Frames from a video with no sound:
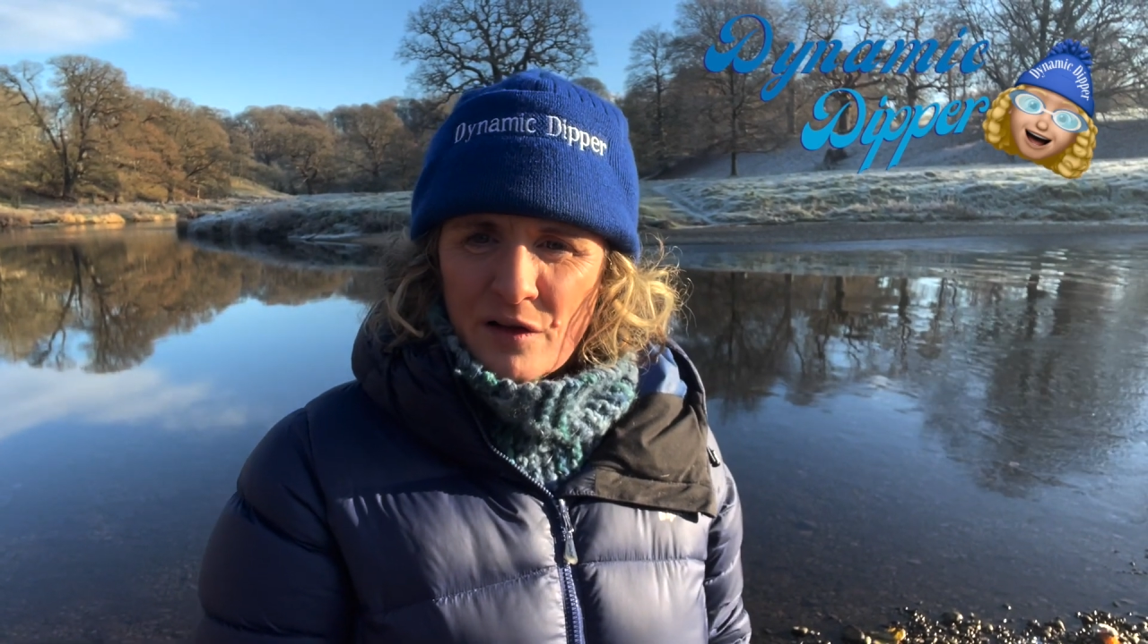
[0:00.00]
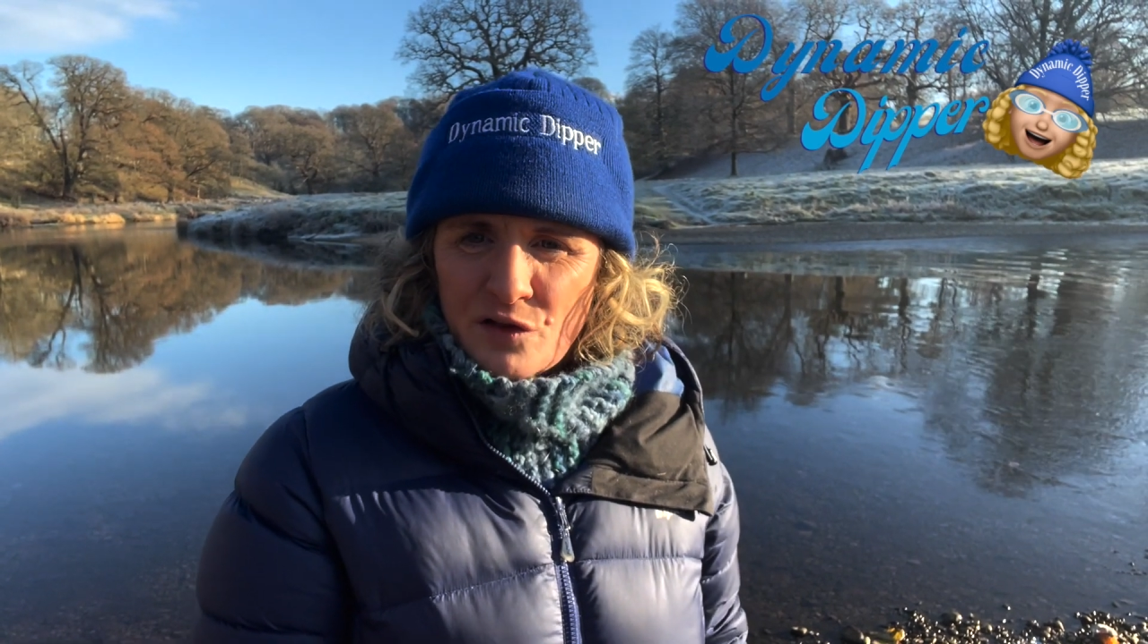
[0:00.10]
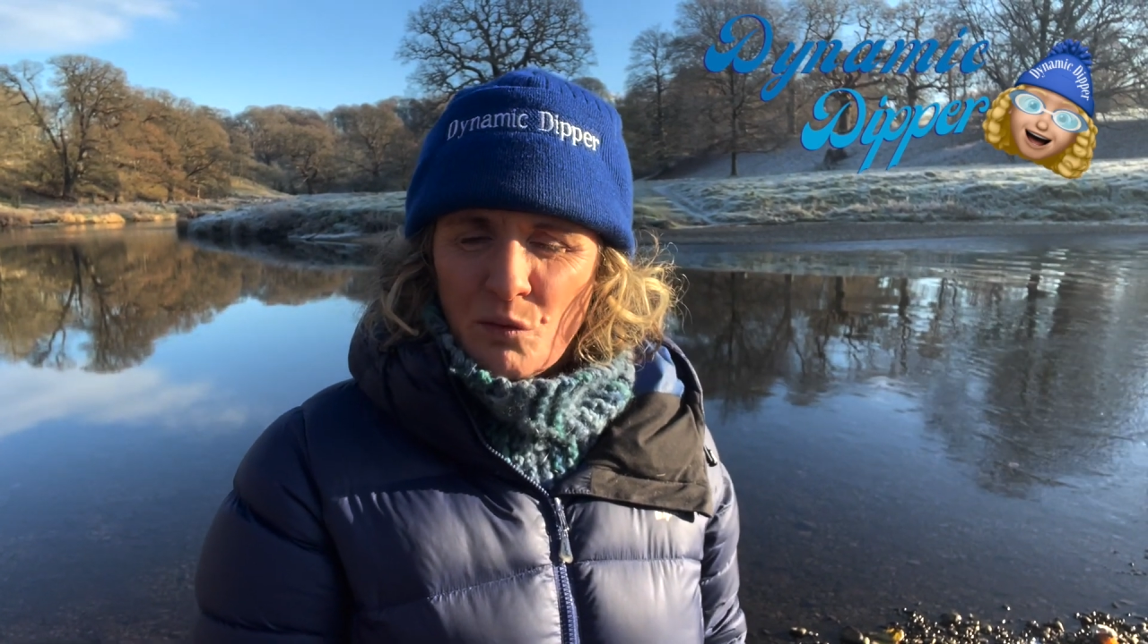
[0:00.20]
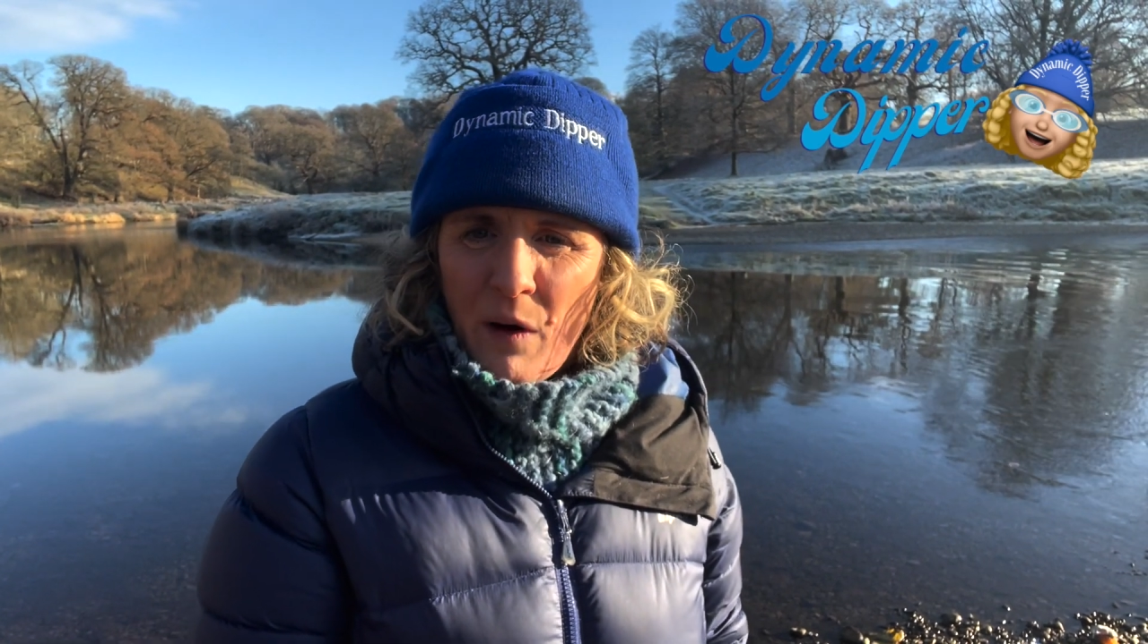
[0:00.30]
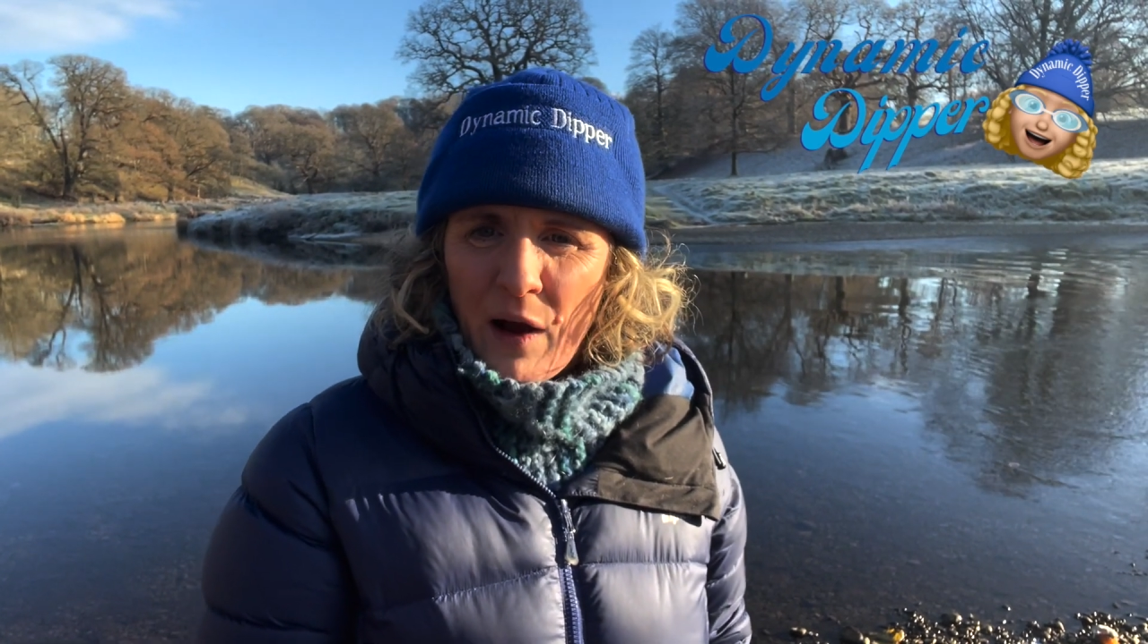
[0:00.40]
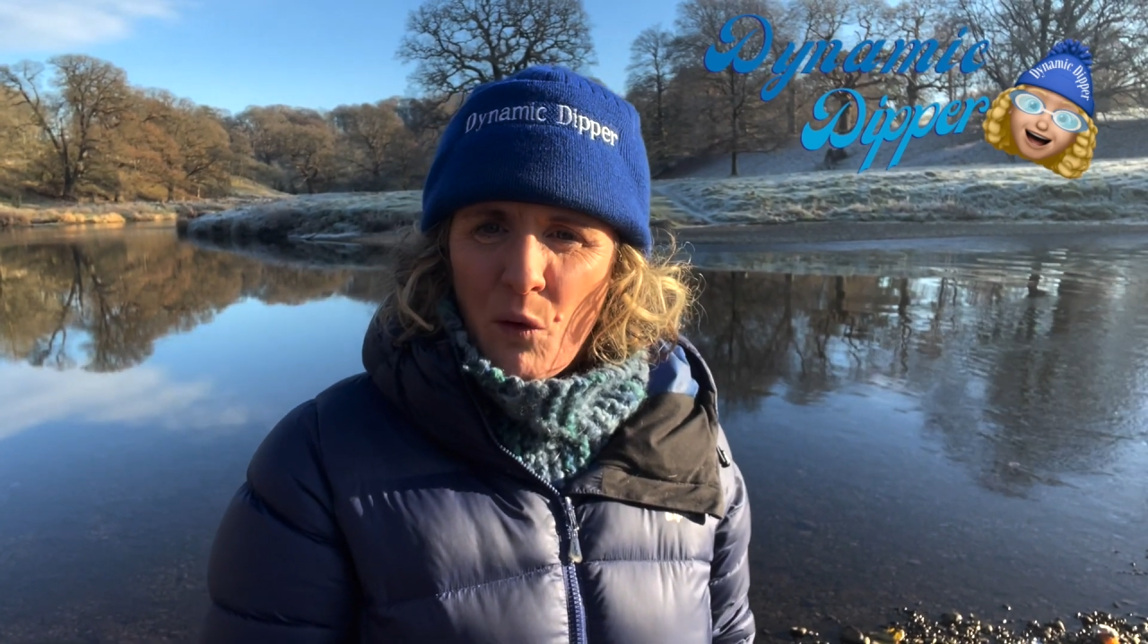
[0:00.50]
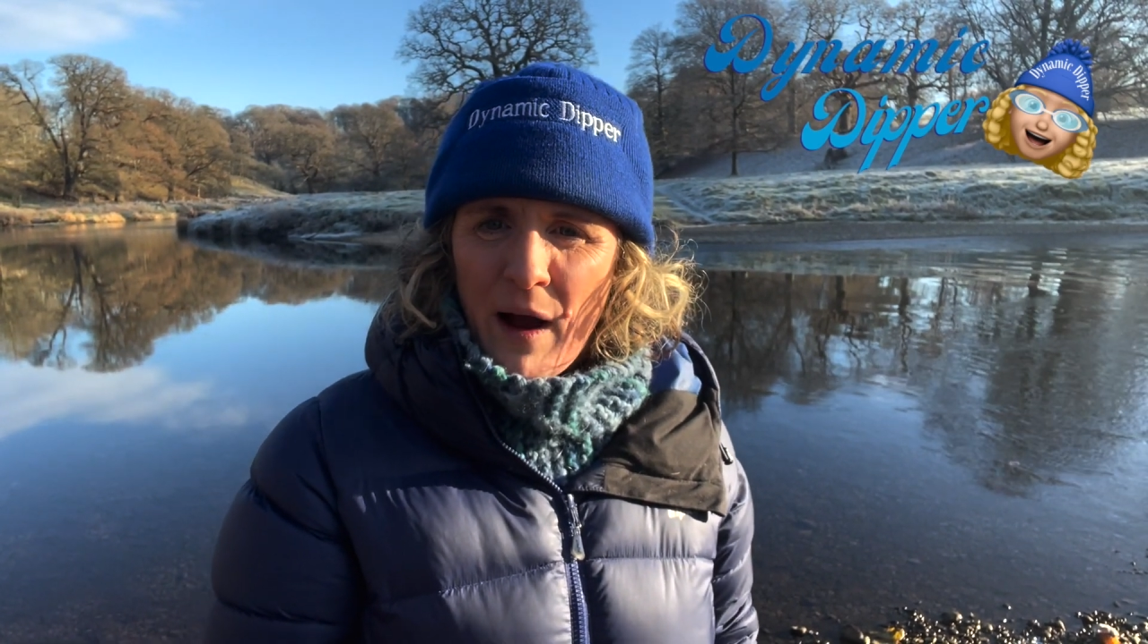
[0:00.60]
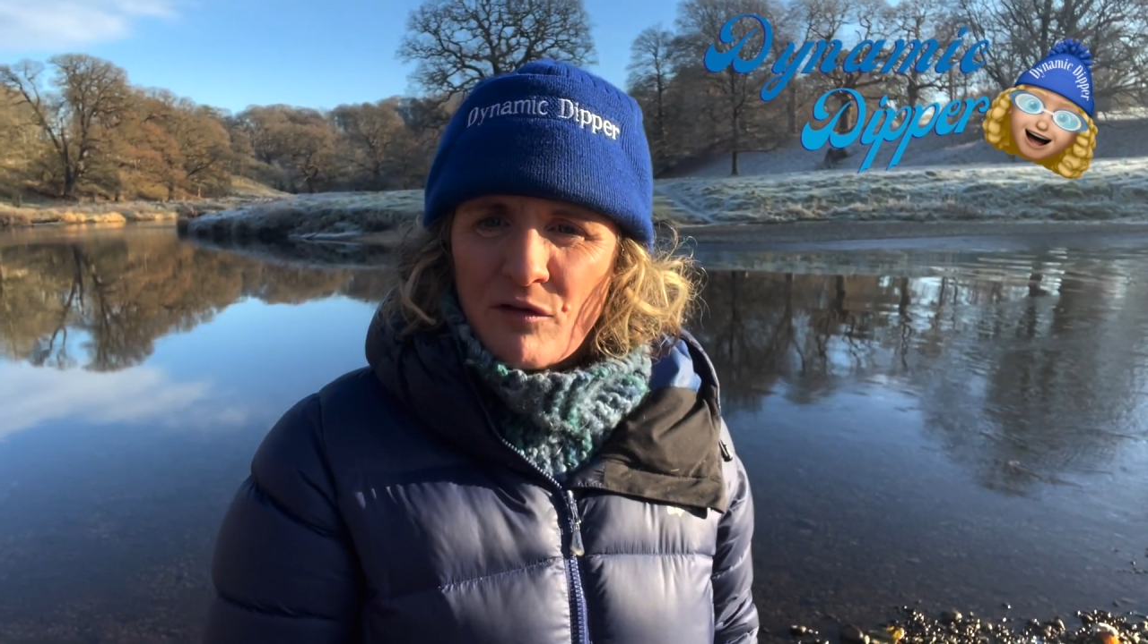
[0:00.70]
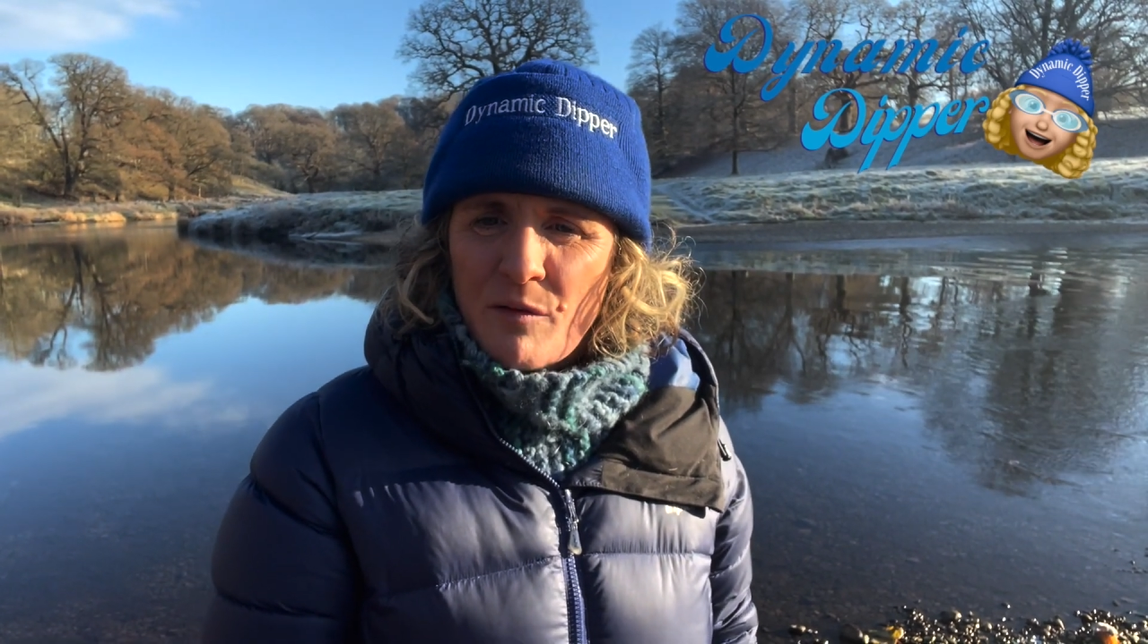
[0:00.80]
somewhere quite